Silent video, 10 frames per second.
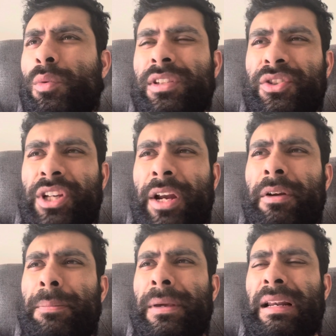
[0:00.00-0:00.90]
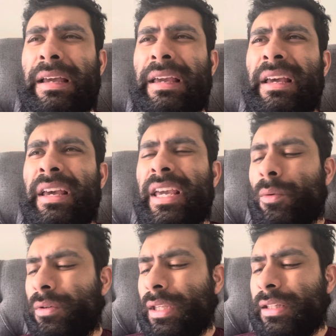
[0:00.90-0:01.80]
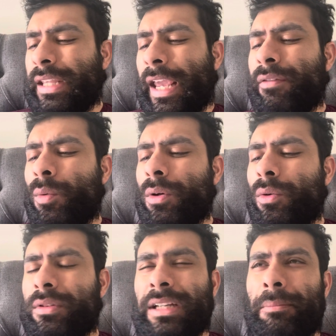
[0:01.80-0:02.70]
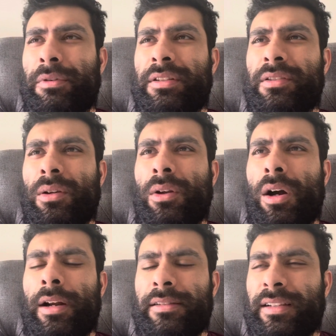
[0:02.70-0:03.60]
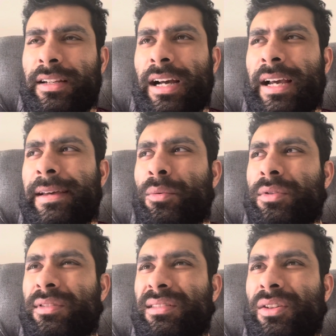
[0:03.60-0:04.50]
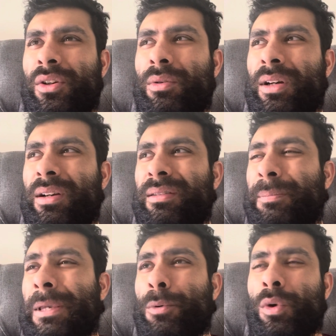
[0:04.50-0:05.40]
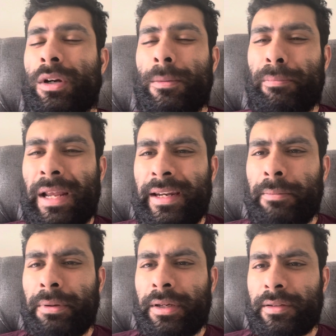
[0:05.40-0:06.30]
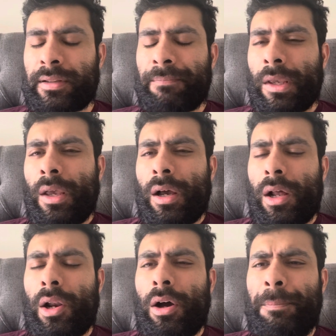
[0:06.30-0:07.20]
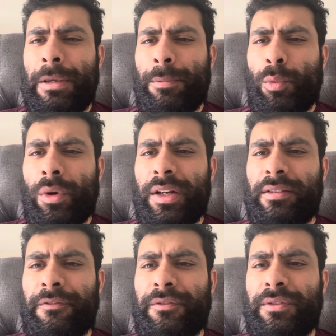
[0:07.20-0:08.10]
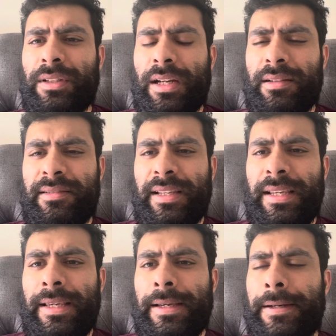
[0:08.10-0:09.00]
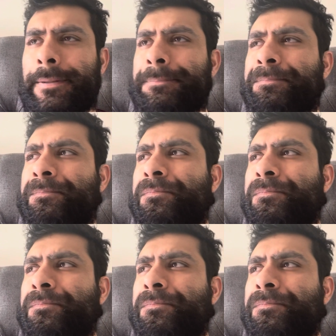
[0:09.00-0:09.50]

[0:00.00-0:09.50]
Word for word: was a cherry pick. Like it, they, everyone looked at Mauricio Lara as a guy that was, you know, uh, people were complaining because a lot of people wanted to uh, see, um,